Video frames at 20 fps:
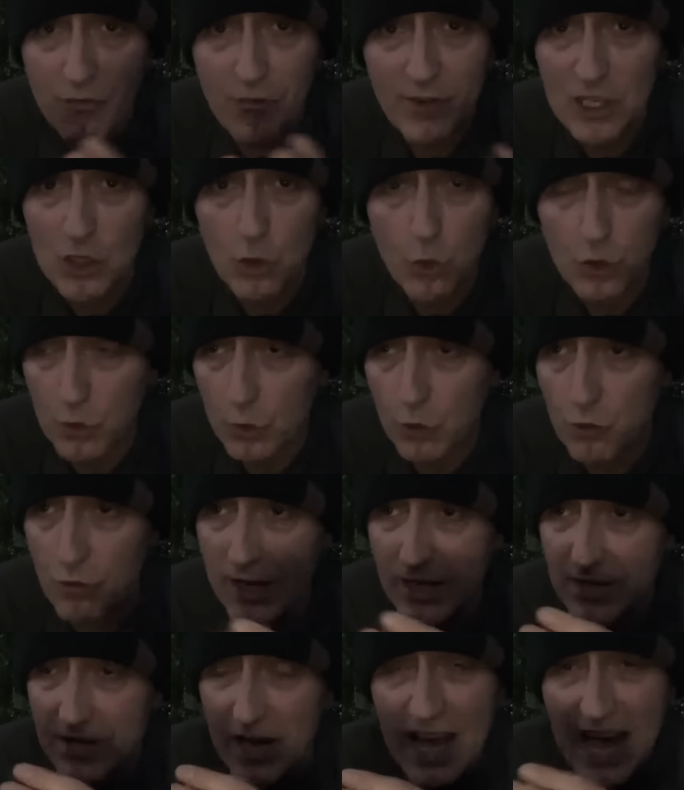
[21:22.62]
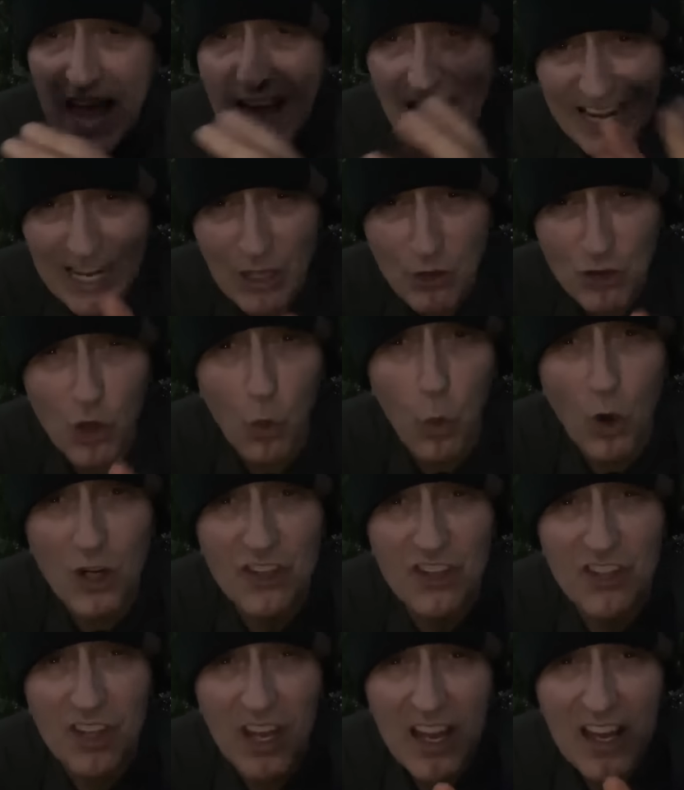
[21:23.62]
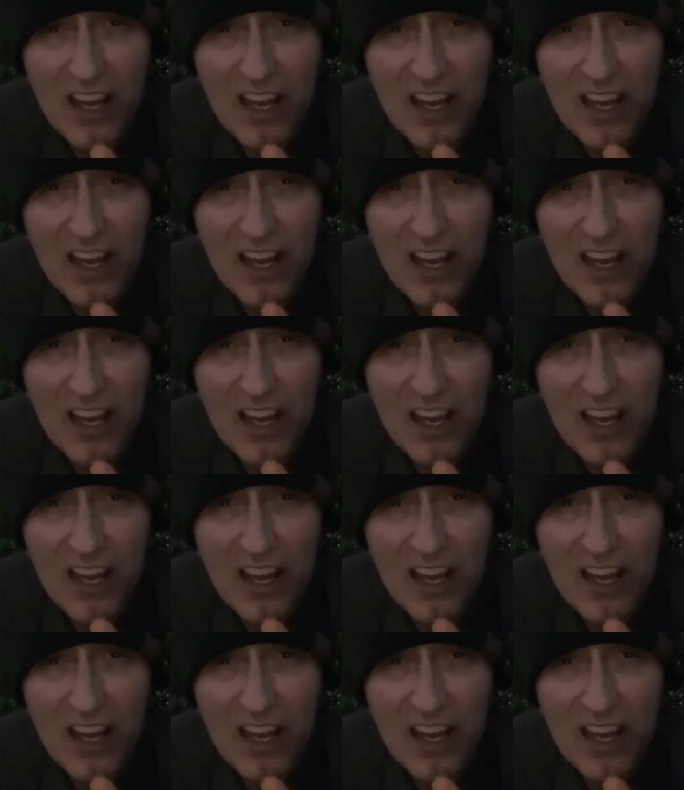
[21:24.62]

videos were great. And I used to watch